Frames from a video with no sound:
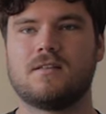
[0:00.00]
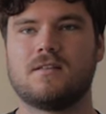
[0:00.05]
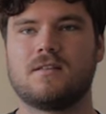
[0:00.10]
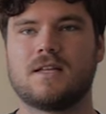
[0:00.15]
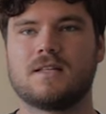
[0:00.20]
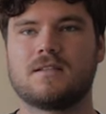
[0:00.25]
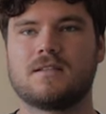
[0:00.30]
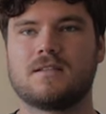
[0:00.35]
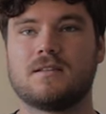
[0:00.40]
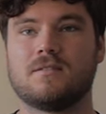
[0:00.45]

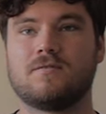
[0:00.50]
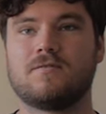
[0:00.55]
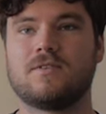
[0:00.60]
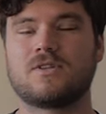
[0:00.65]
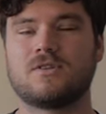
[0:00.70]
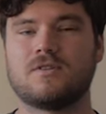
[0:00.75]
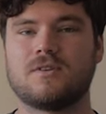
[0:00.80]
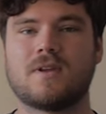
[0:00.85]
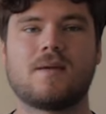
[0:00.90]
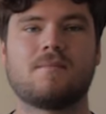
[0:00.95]
That's the
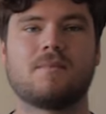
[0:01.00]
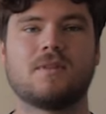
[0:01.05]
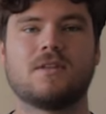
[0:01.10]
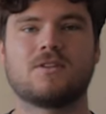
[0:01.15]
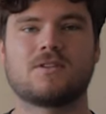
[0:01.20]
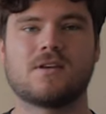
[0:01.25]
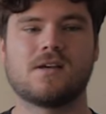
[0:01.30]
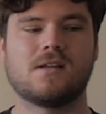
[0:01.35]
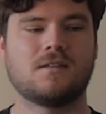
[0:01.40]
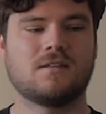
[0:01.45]
official name of the
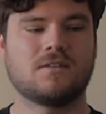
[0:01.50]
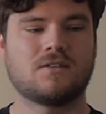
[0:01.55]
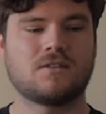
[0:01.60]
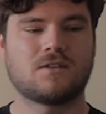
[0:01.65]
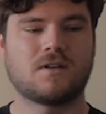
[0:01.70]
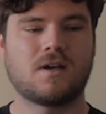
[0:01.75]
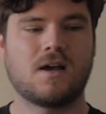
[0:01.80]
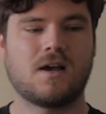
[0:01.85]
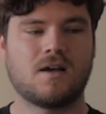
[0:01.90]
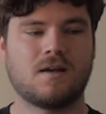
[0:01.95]

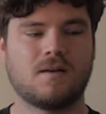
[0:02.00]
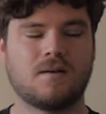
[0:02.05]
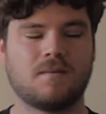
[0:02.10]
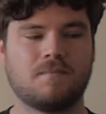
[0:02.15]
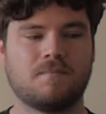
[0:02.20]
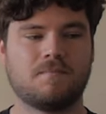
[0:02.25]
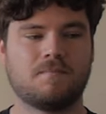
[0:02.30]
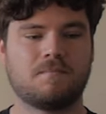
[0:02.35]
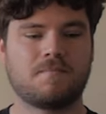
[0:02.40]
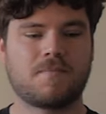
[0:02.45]
challenge.
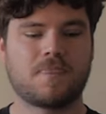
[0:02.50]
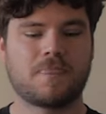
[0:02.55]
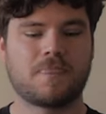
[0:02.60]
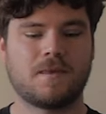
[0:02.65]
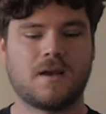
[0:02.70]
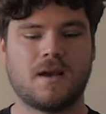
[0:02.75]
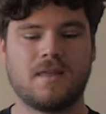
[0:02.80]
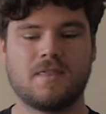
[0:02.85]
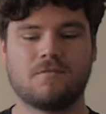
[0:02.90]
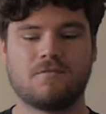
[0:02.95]
And
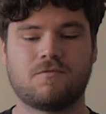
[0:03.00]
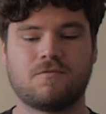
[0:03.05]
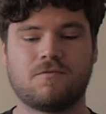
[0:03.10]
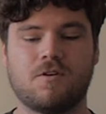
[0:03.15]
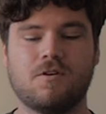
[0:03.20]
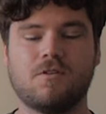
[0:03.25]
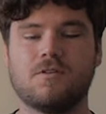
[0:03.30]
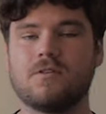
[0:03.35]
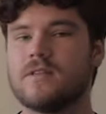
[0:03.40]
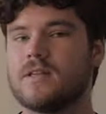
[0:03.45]
the
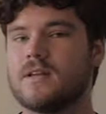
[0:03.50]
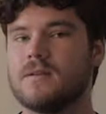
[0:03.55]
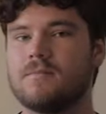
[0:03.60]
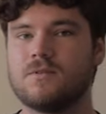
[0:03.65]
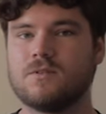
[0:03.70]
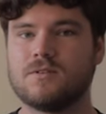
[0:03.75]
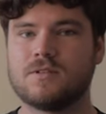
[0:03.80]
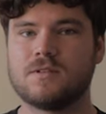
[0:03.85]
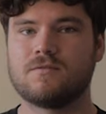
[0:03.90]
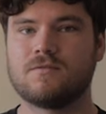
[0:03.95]
photo that I'm
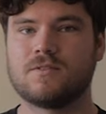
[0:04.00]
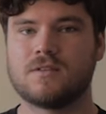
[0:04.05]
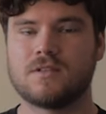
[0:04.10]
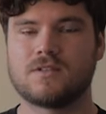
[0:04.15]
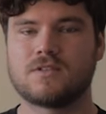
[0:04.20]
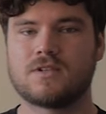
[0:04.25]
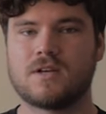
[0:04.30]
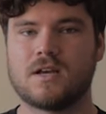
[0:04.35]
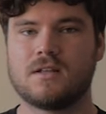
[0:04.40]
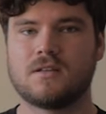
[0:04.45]
using for
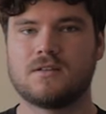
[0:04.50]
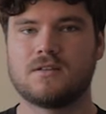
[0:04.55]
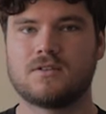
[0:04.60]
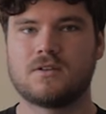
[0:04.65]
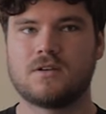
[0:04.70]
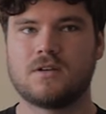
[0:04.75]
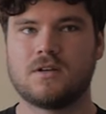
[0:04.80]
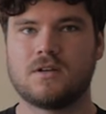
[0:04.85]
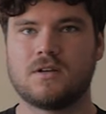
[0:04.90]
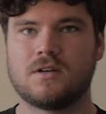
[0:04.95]
this
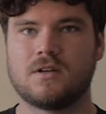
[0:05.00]
challenge,